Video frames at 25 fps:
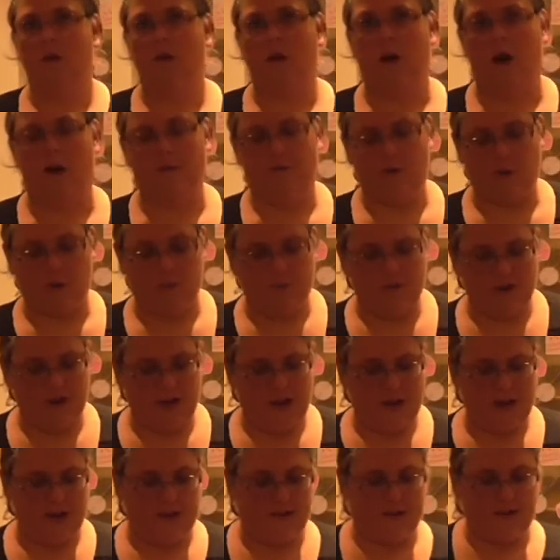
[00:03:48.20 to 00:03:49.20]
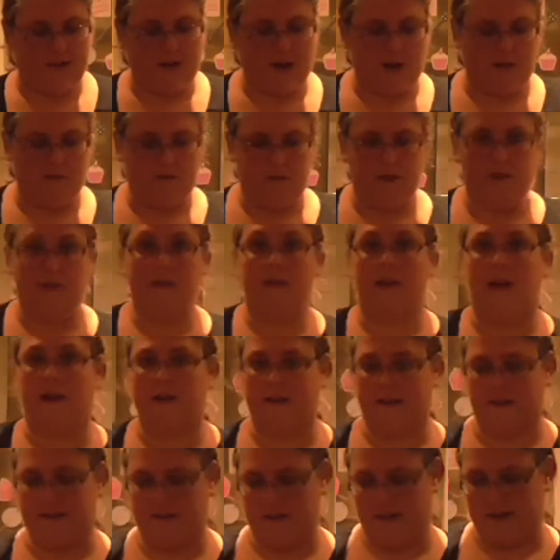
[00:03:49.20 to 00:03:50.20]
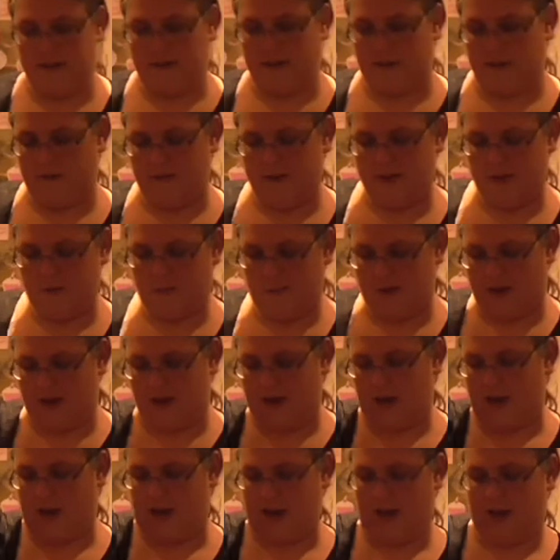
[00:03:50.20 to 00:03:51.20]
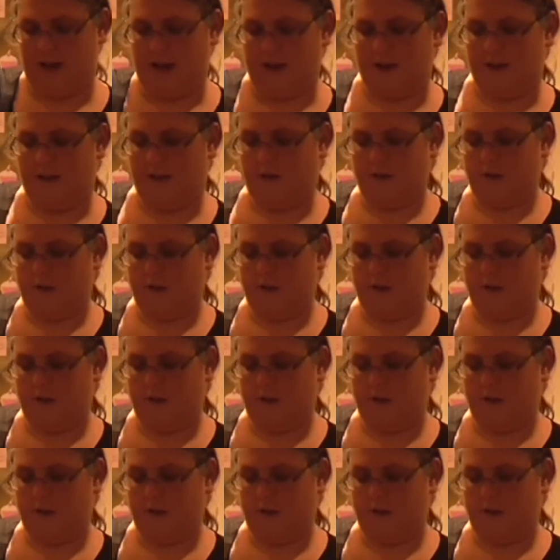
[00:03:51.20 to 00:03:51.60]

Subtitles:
I've got a preheated oven as it says in the recipe, and